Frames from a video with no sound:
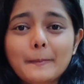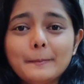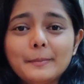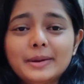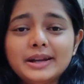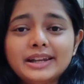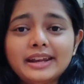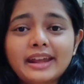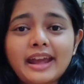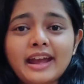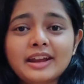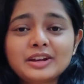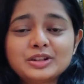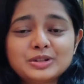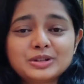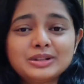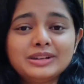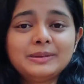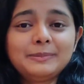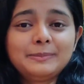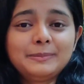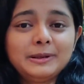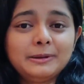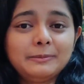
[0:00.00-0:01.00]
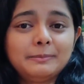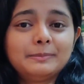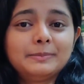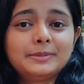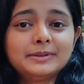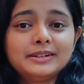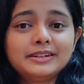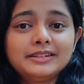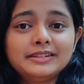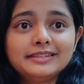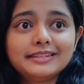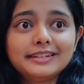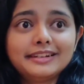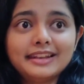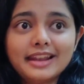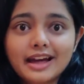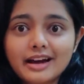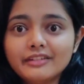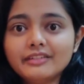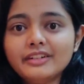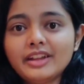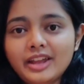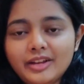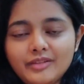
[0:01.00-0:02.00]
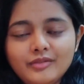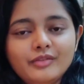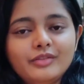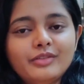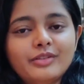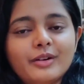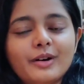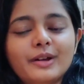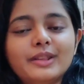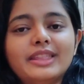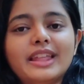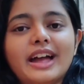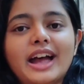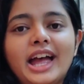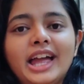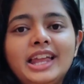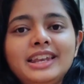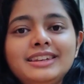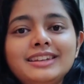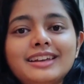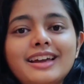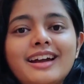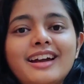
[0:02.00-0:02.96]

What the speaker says: but actually people love him for that.